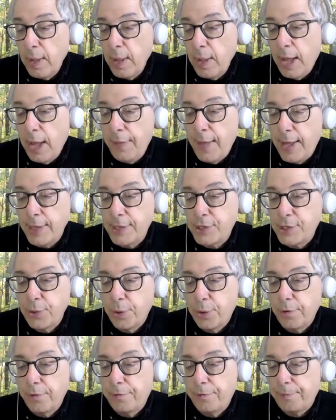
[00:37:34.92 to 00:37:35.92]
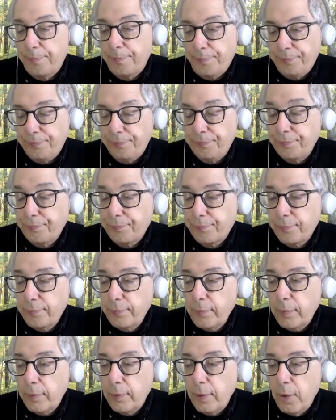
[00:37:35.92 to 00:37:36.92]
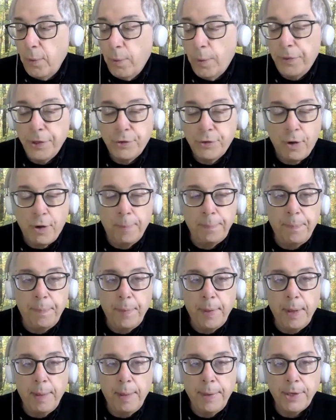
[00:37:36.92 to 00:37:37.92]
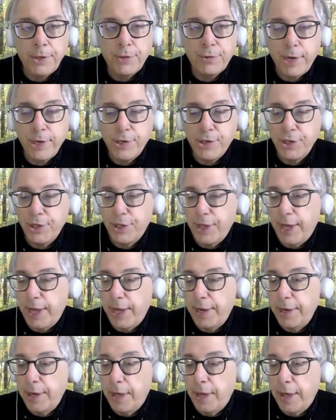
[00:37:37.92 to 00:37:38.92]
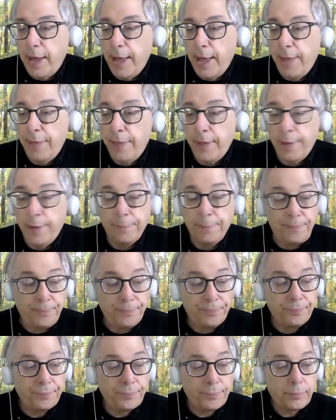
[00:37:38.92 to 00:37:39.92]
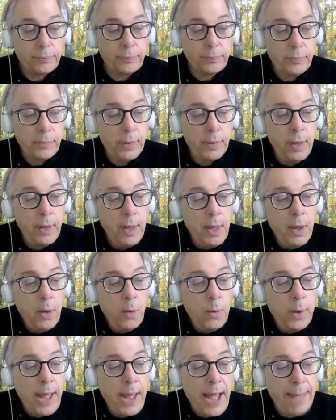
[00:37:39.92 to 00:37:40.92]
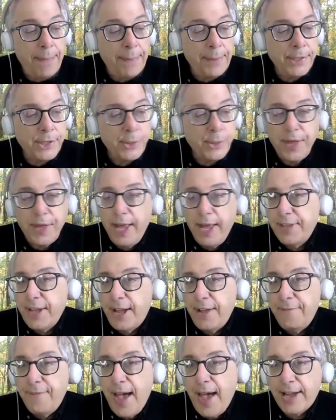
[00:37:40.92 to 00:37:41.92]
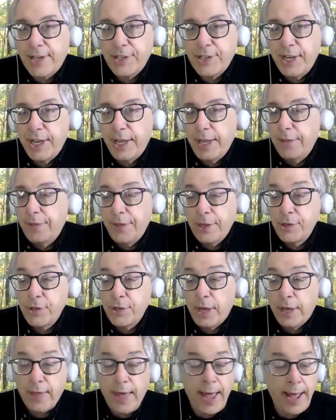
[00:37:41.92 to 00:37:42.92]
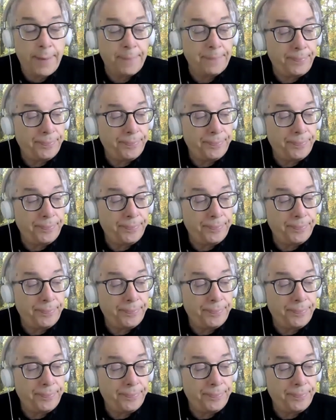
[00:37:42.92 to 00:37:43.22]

and that's sort of what the Trump administration did, and, and that what happens with anti-vaxxing and things like that.